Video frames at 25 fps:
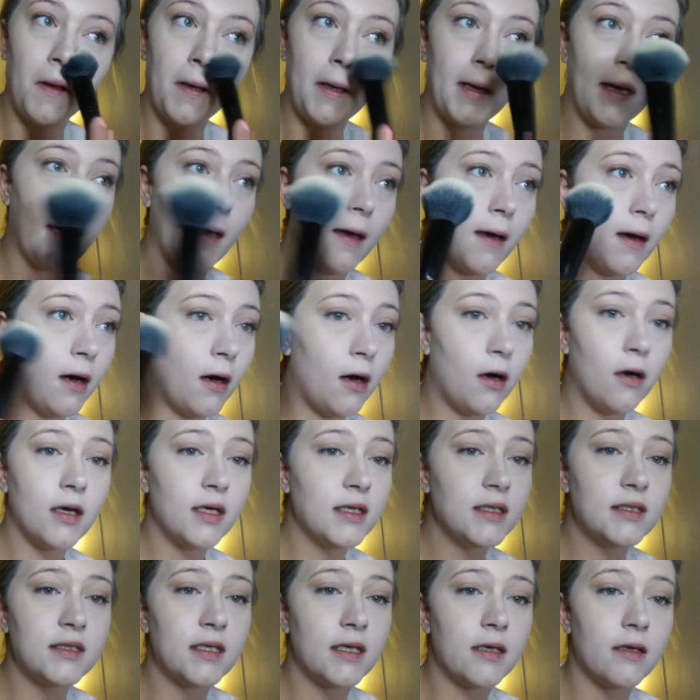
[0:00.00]
Yeah, all
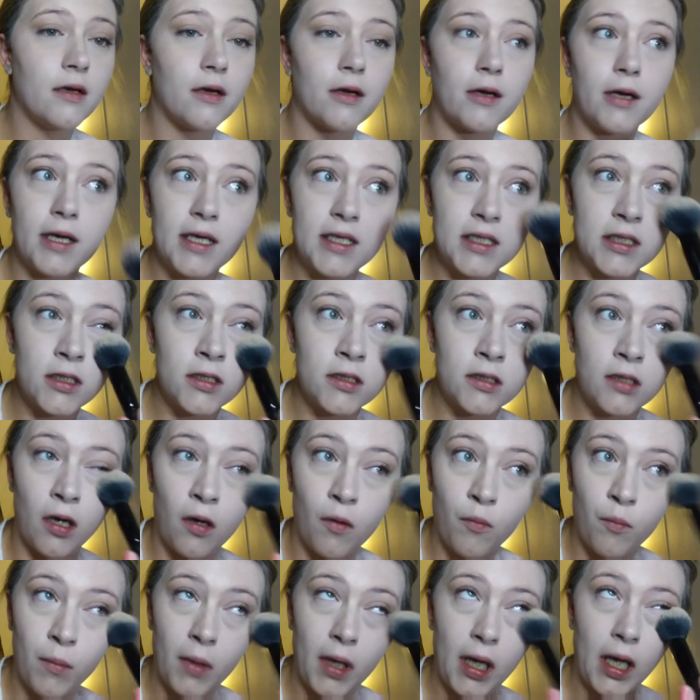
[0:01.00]
concealer creases
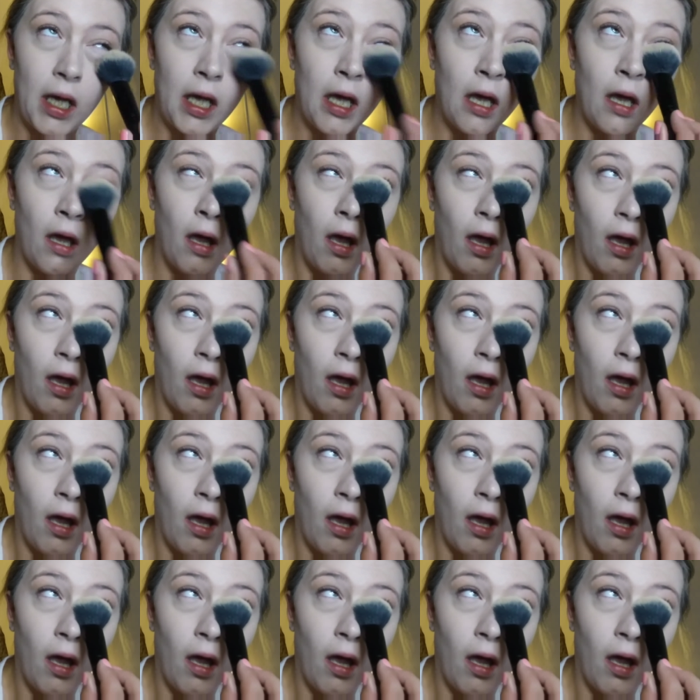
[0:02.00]
on me.